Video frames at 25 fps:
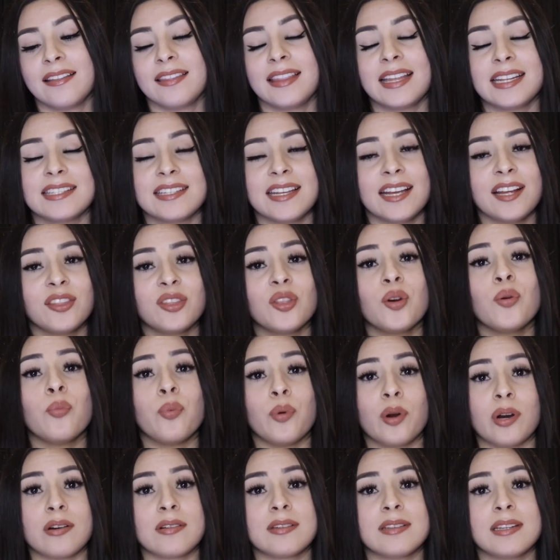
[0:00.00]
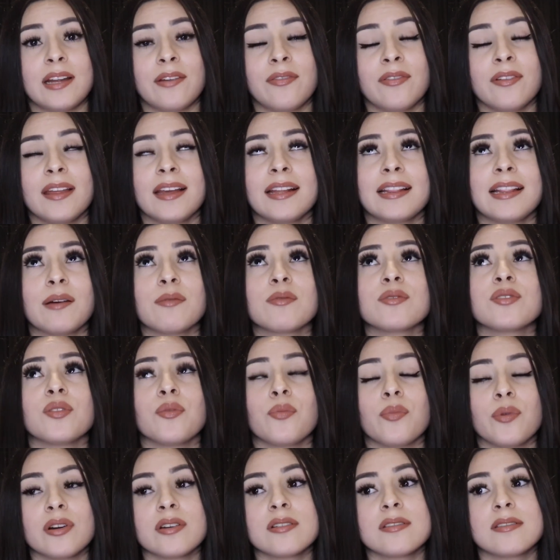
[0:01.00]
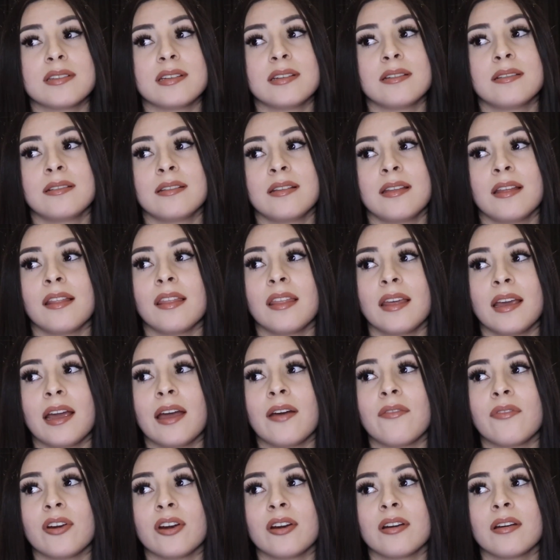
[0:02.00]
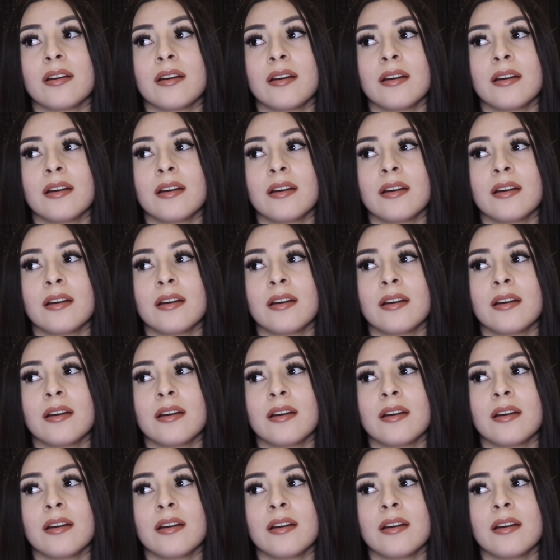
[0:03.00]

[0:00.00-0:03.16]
that's like the worst. I feel like that was the worst thing ever.